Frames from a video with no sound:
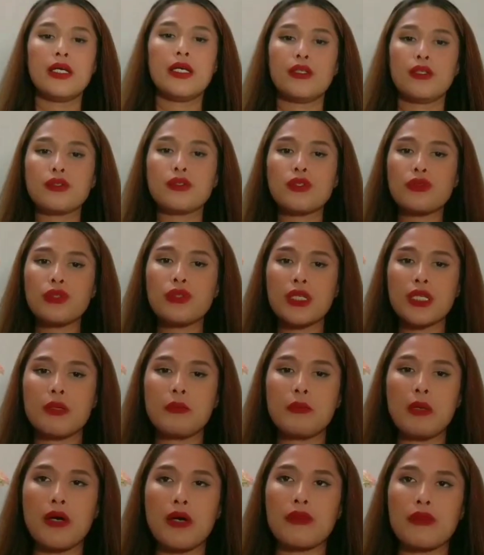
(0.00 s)
And also think
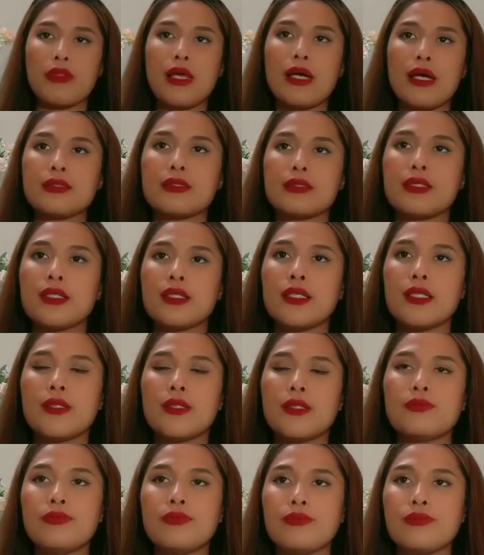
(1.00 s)
about that
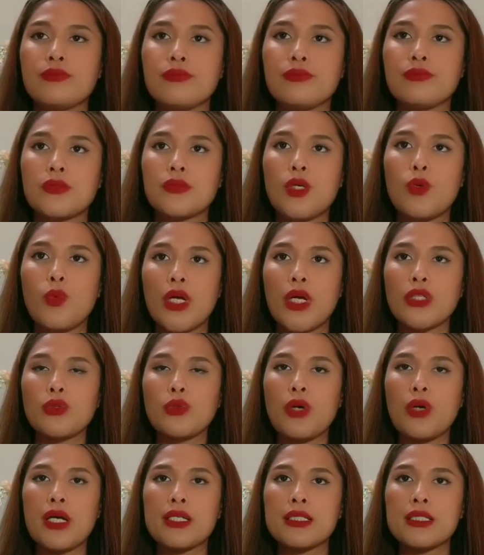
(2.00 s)
a way
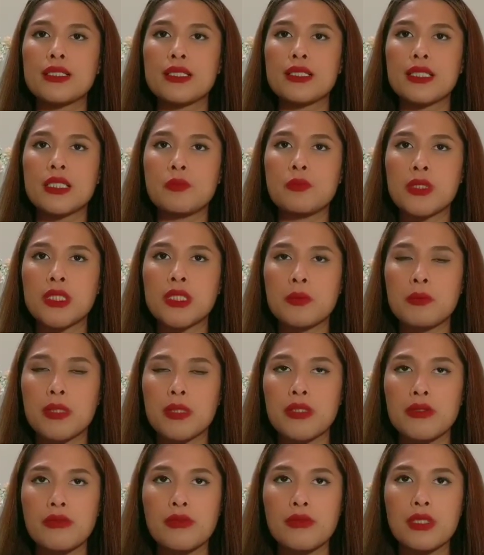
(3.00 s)
to add in
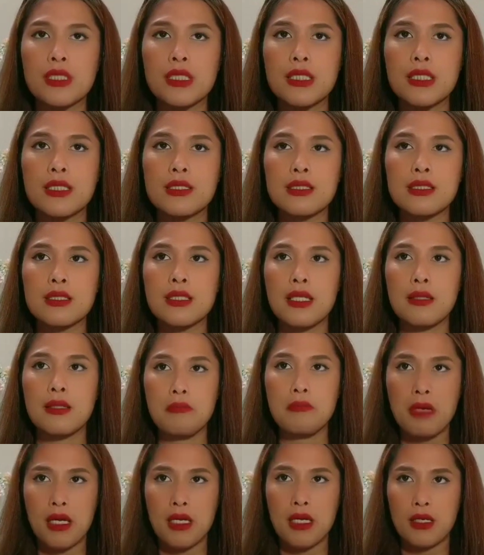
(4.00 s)
specific ingredients that
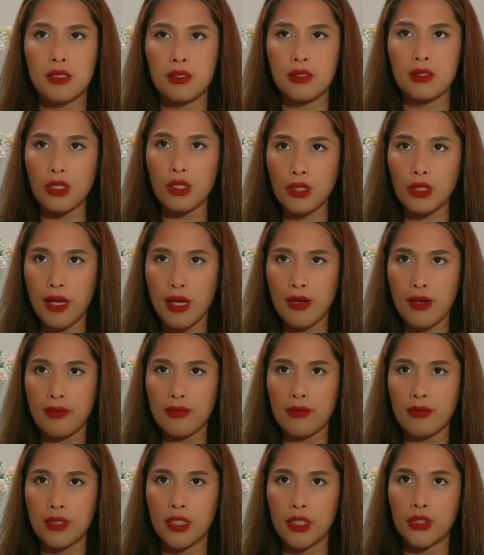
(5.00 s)
may not
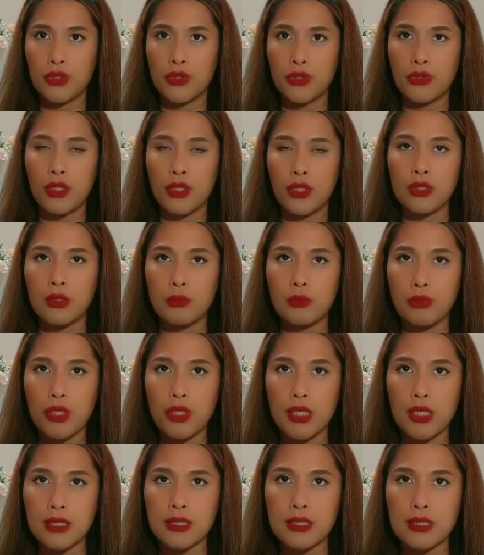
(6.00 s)
have in your other
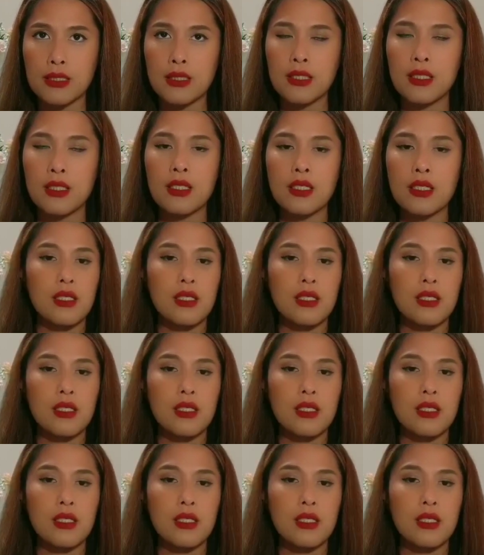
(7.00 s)
products.